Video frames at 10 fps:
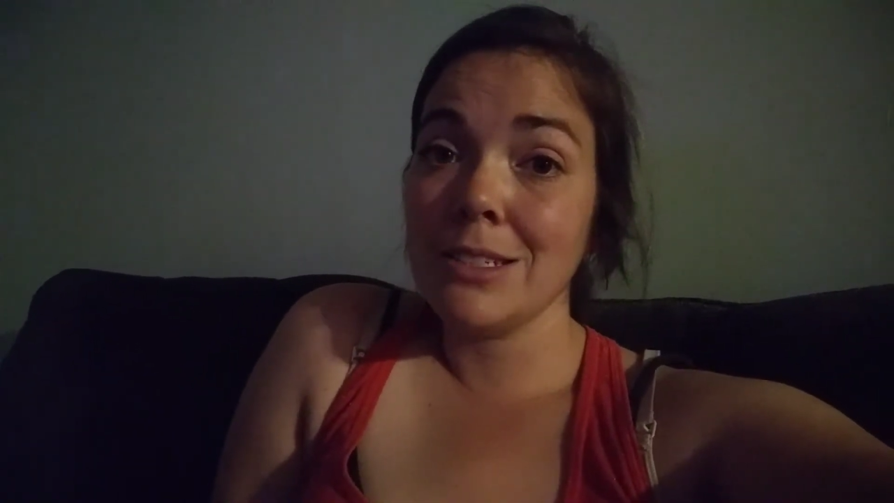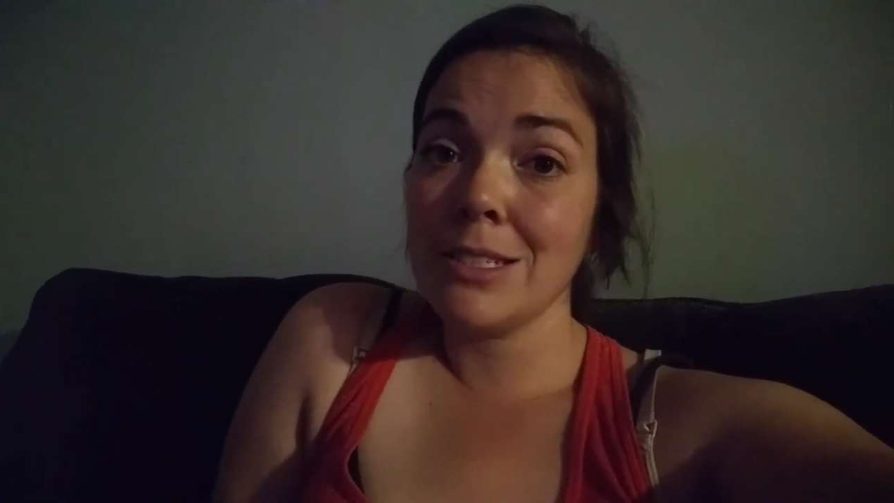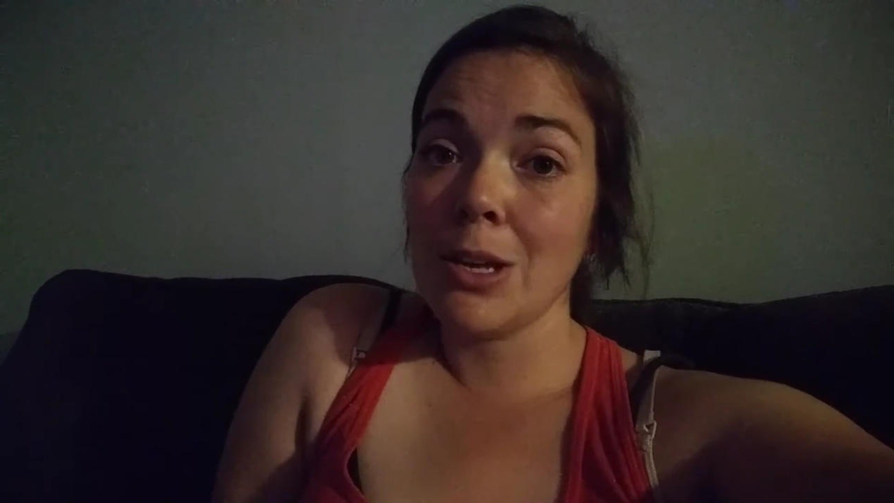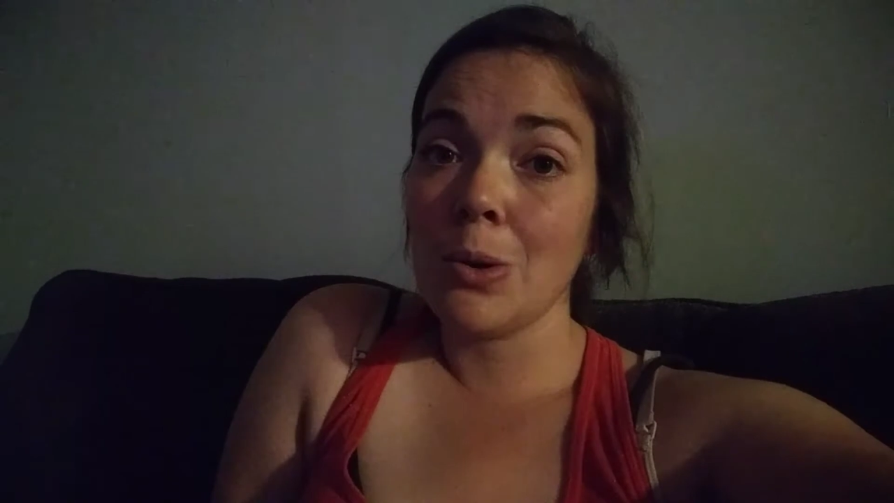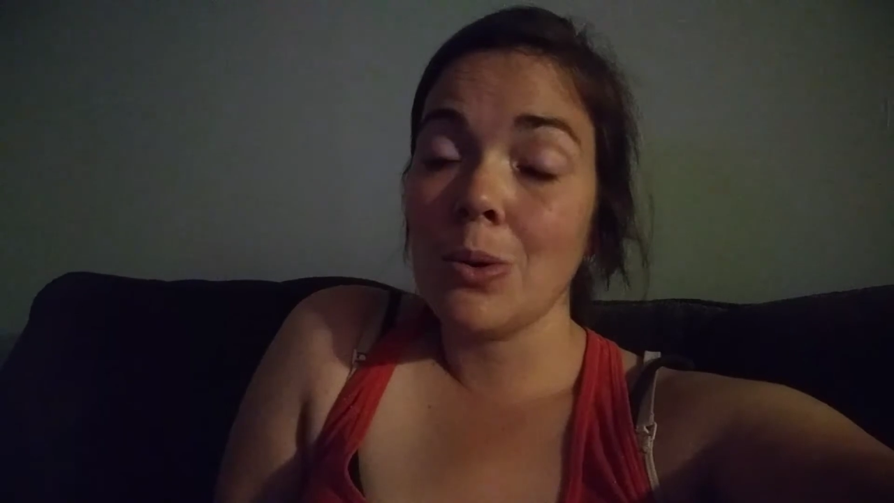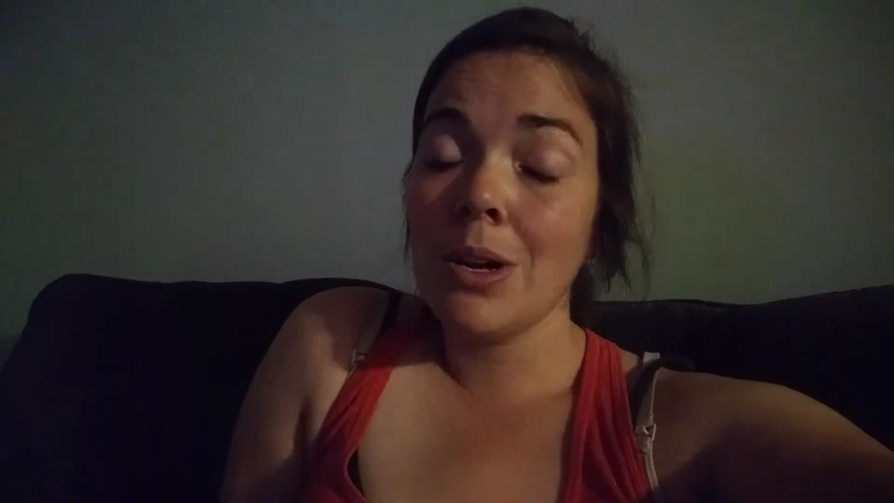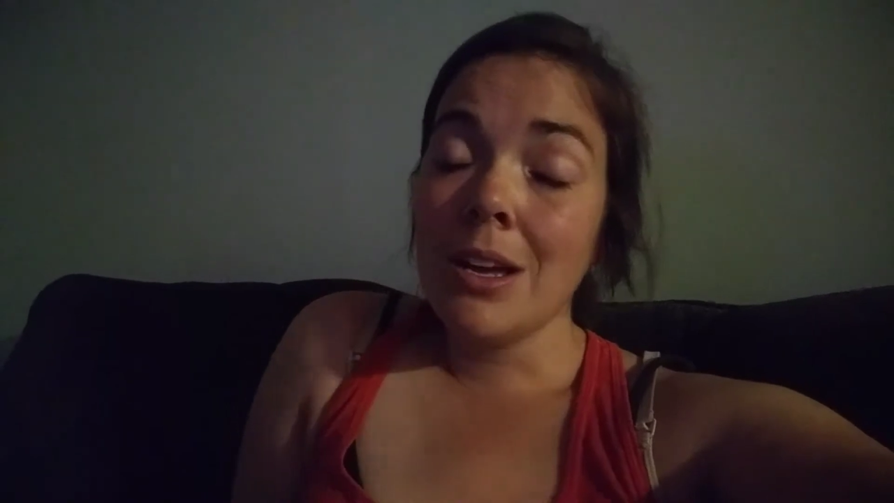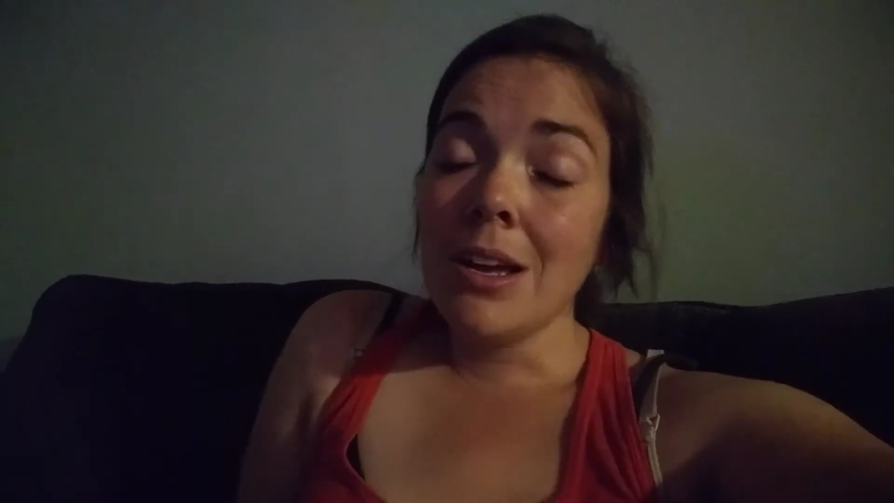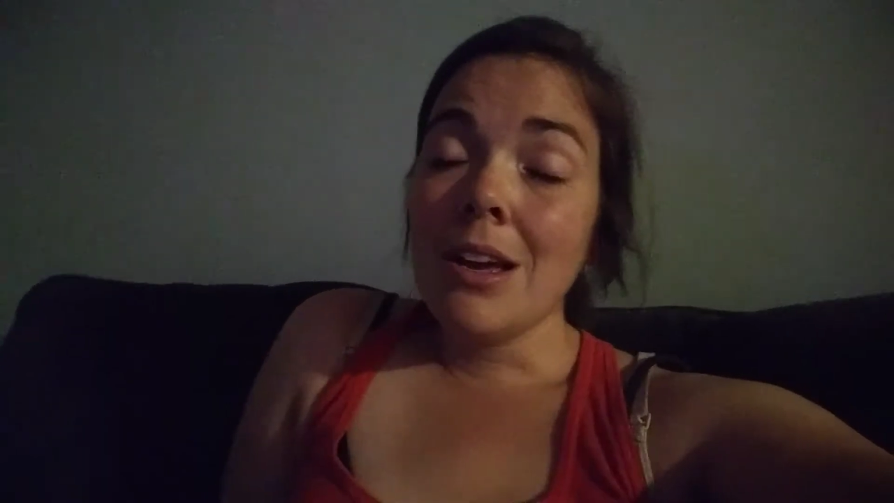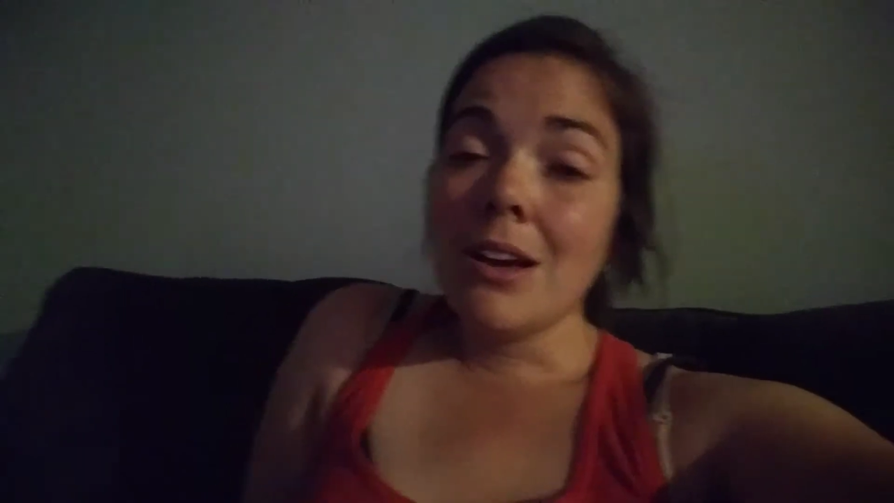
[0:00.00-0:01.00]
So
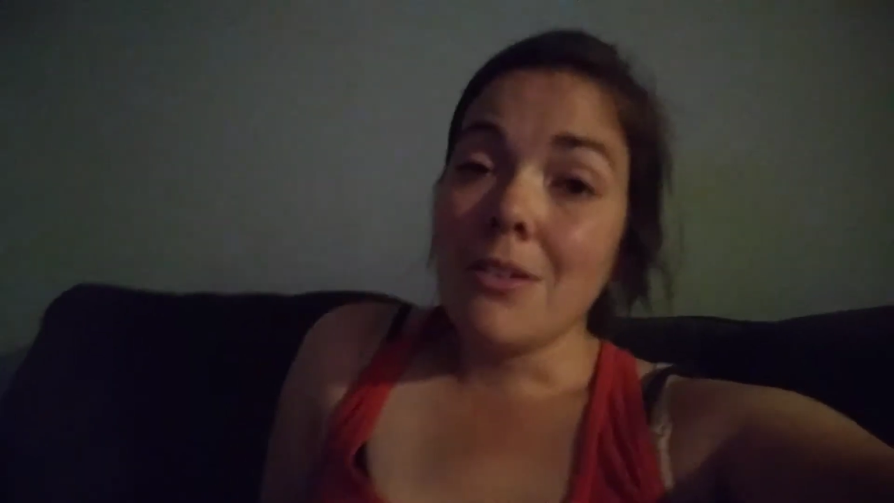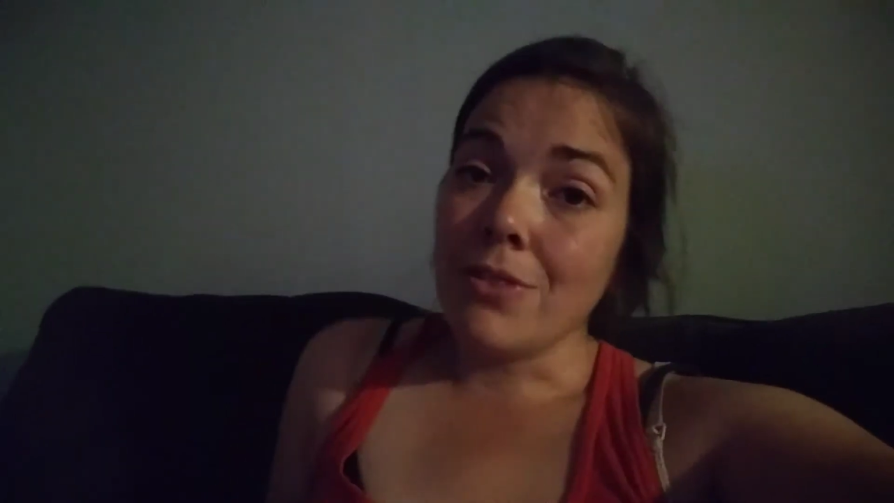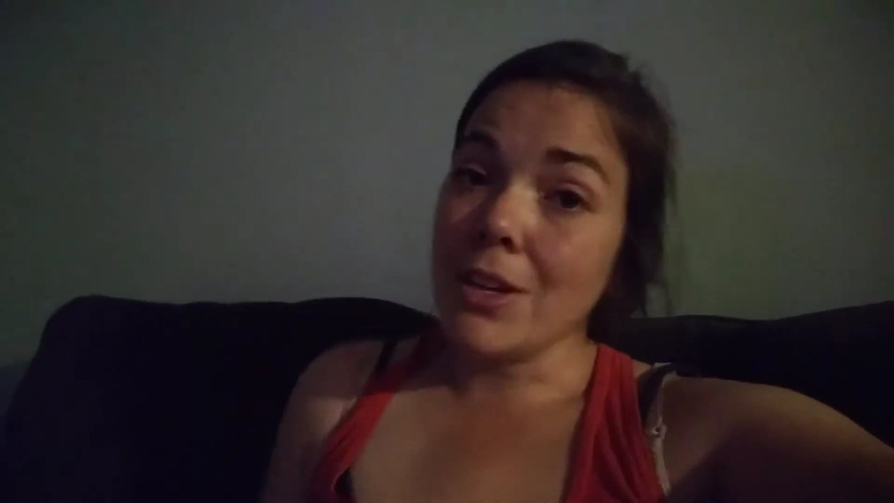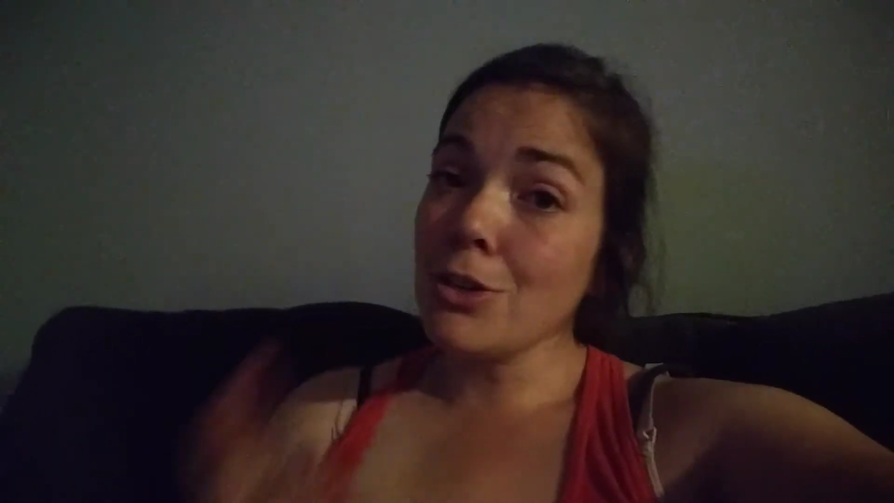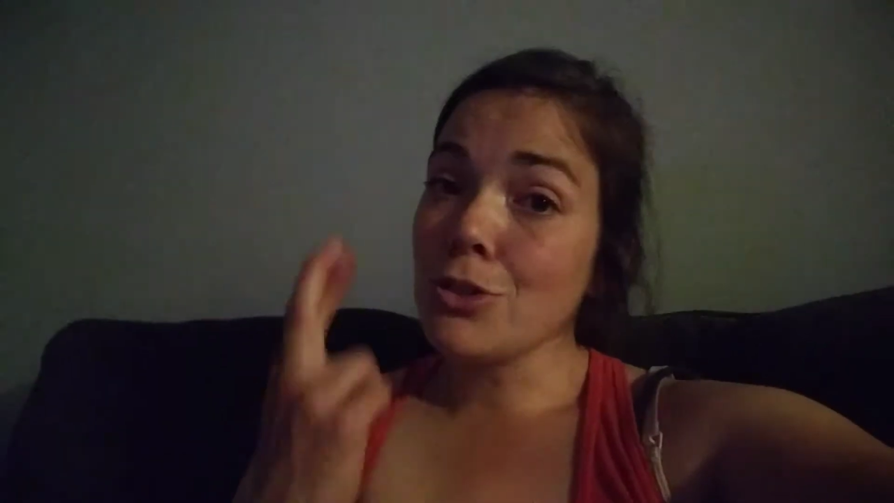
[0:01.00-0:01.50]
fingers